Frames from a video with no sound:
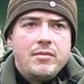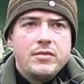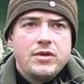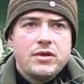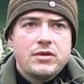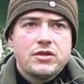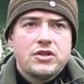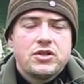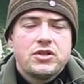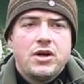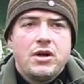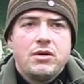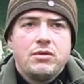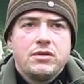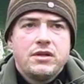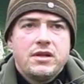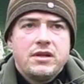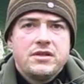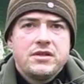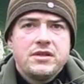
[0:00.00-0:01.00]
your
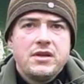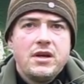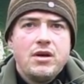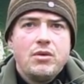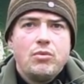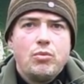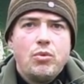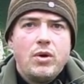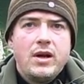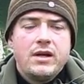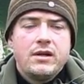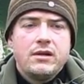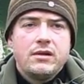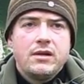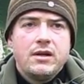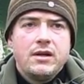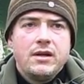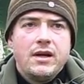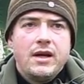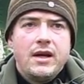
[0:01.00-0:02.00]
shoulders
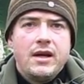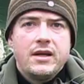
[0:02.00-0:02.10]
will,